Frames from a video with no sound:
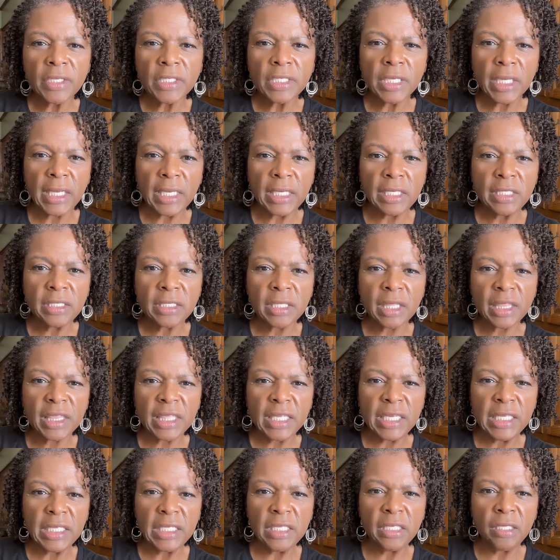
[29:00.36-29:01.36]
contains
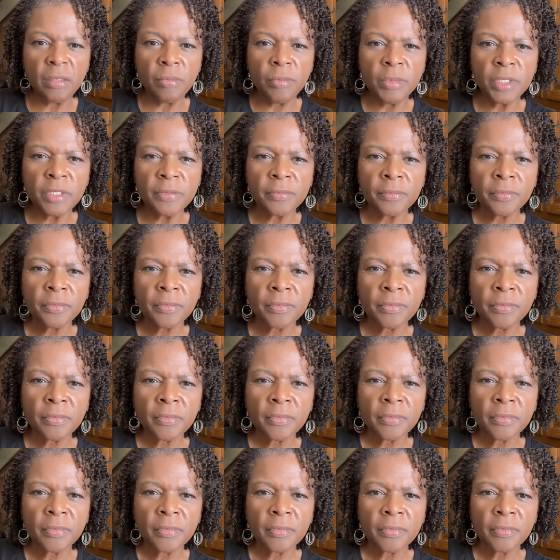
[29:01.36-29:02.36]
themes
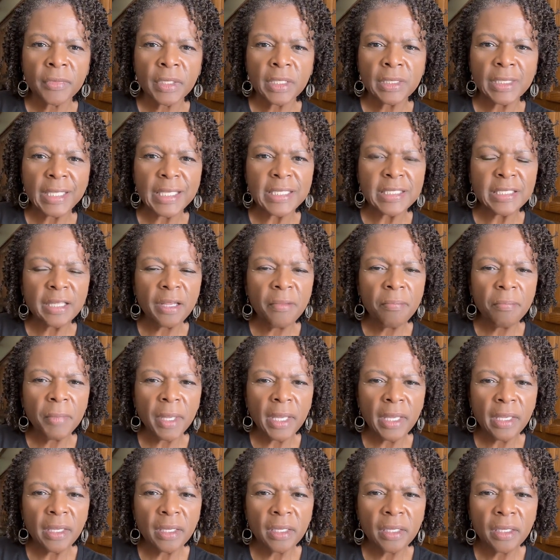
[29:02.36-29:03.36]
that some
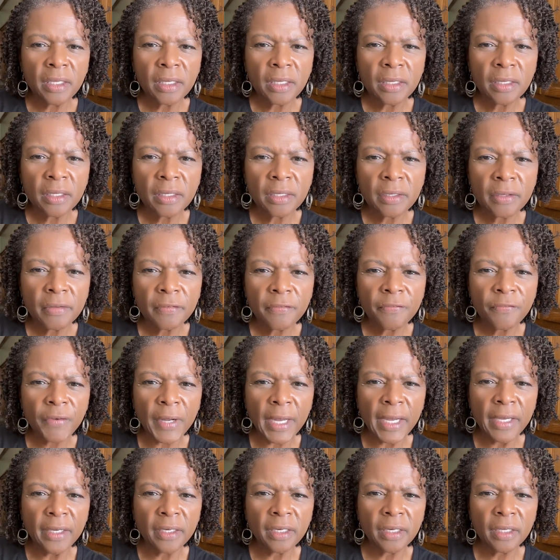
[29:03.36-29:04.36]
may
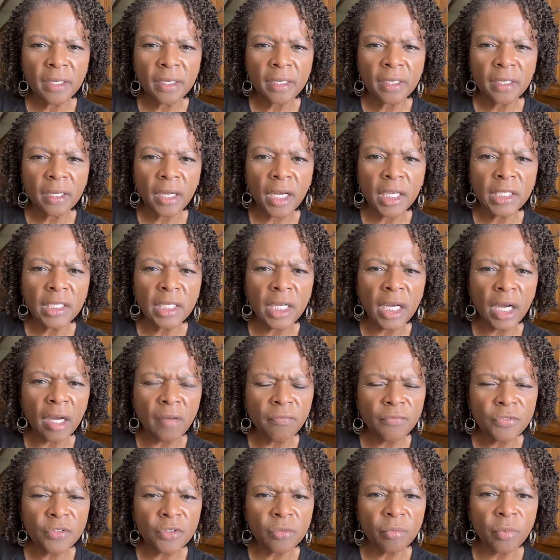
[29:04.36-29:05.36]
find
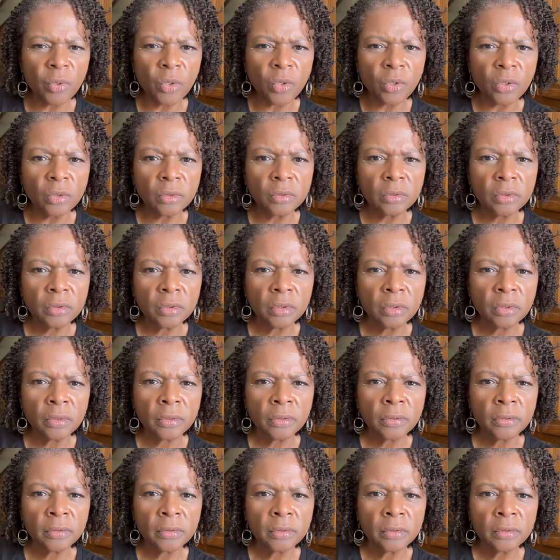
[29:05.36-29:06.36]
uncomfortable
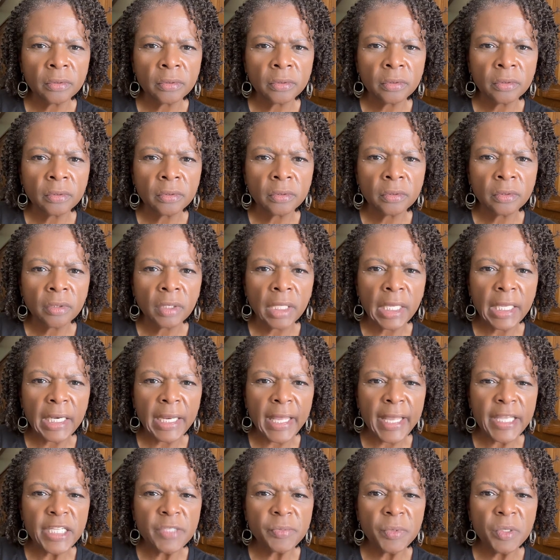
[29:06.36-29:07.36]
and
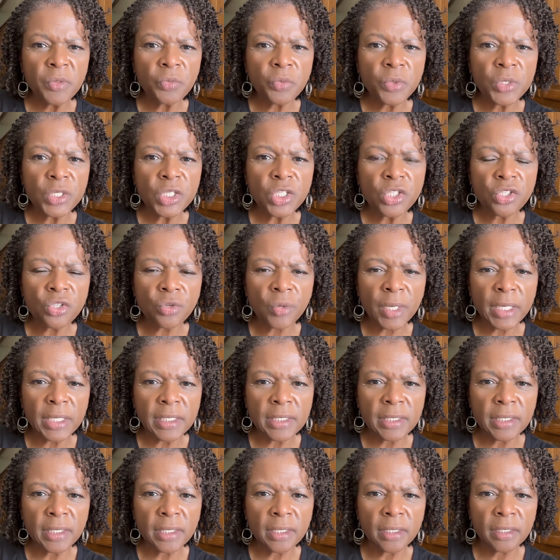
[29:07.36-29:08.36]
has been
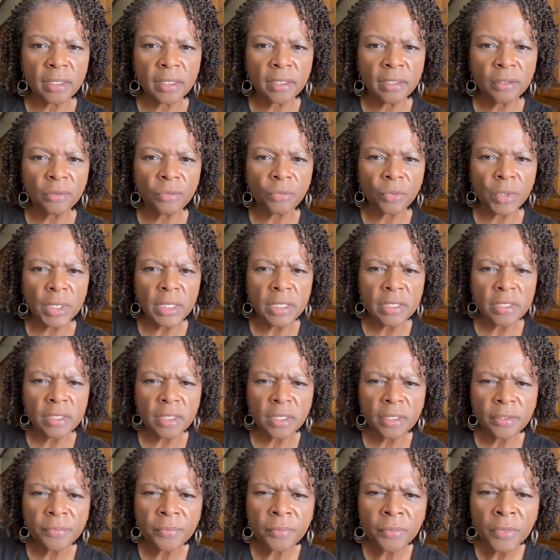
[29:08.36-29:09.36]
restricted.
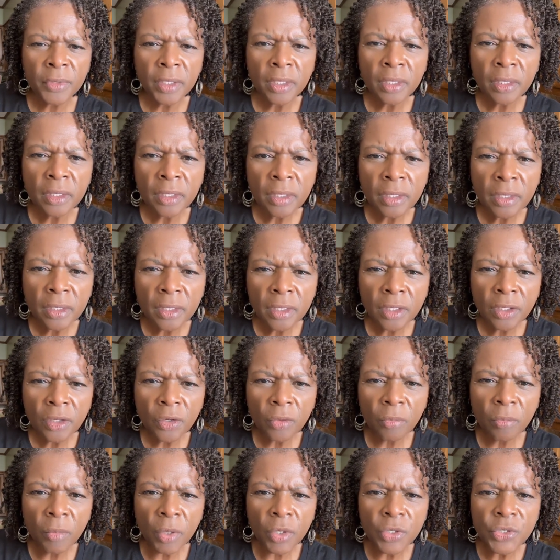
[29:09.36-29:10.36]
Reason:
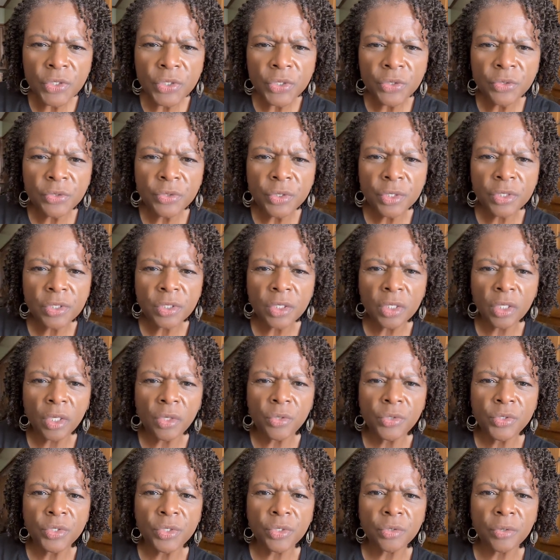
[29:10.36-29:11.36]
commercial
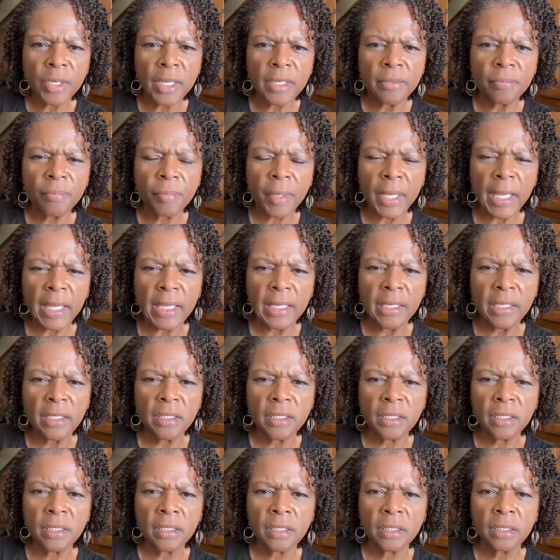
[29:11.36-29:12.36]
disclosure and
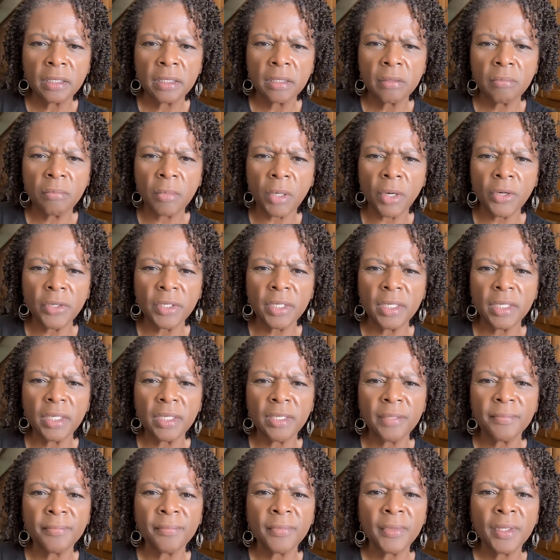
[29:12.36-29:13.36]
paid
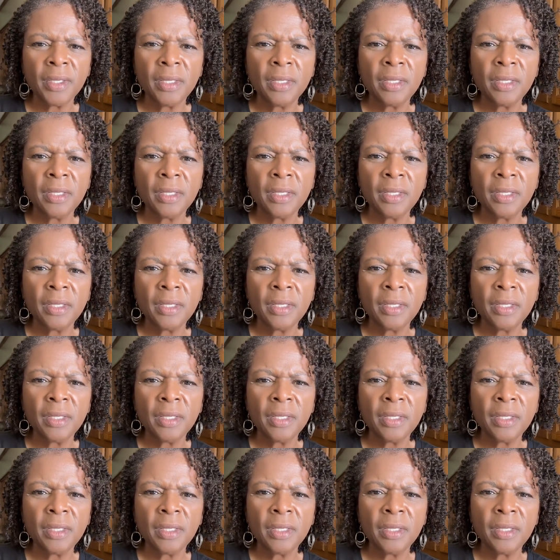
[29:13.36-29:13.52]
marketing.